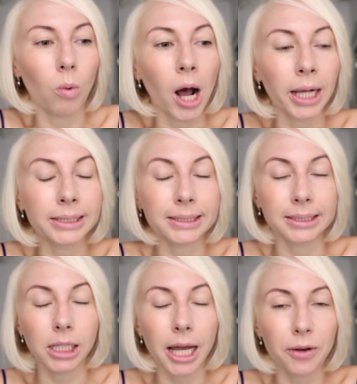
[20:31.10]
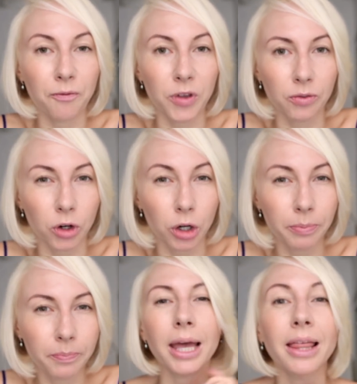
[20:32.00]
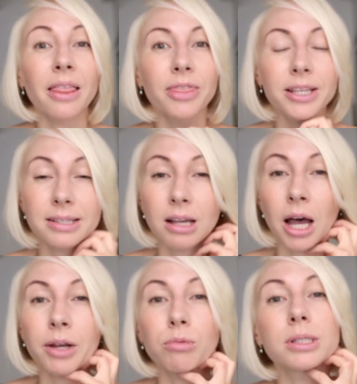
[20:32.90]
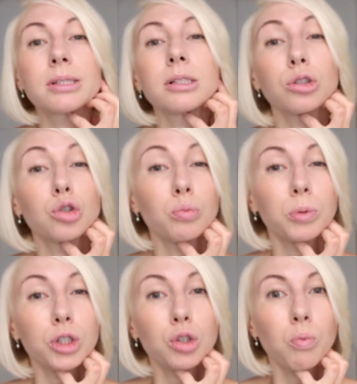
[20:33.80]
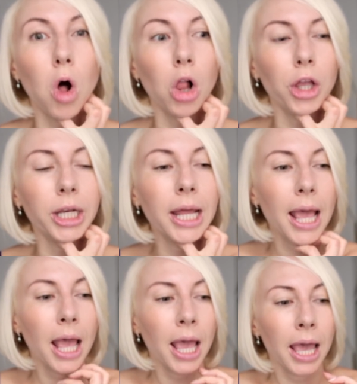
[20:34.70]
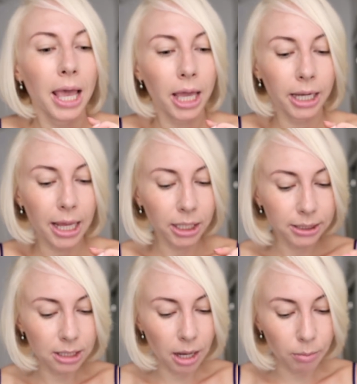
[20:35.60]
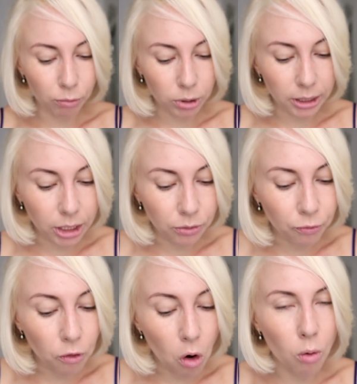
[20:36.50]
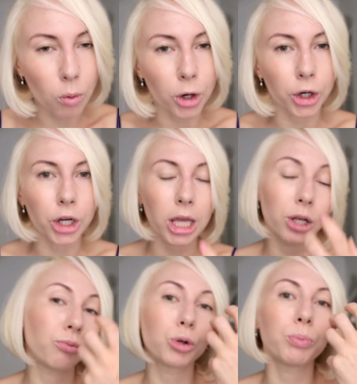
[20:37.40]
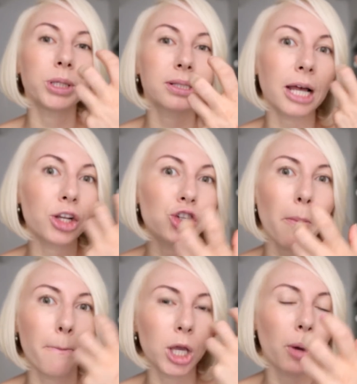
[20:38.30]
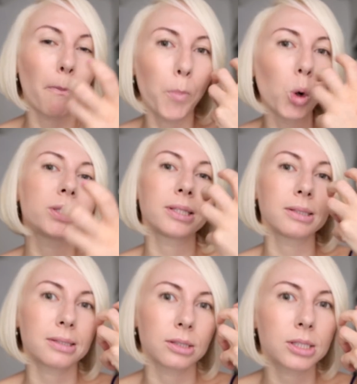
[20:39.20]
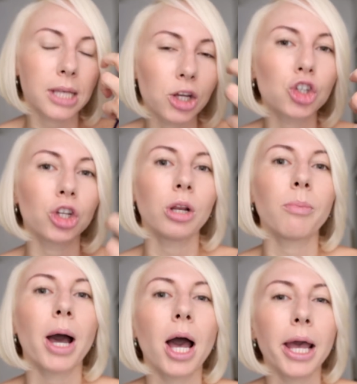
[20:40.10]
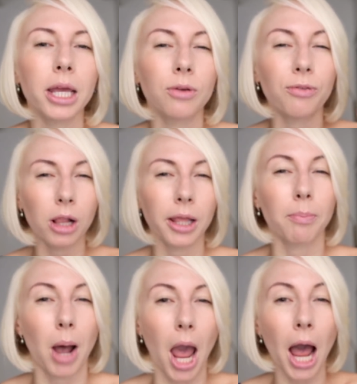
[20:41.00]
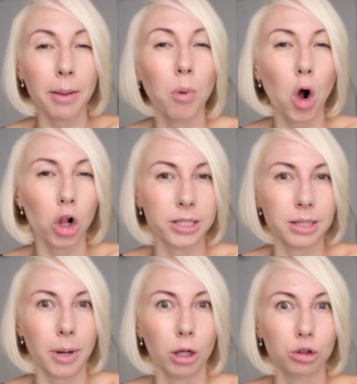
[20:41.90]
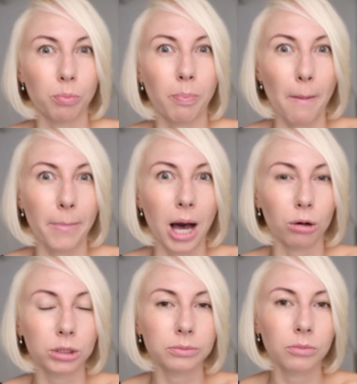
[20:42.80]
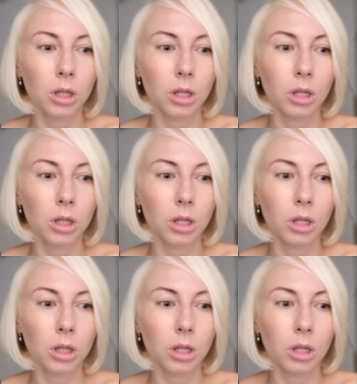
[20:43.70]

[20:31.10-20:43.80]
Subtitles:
I still had fever, and this side was still super swollen. And anytime I would lean forward, it would be such a big pulsing sensation in my eye. It felt like my eyeball is about to pop out.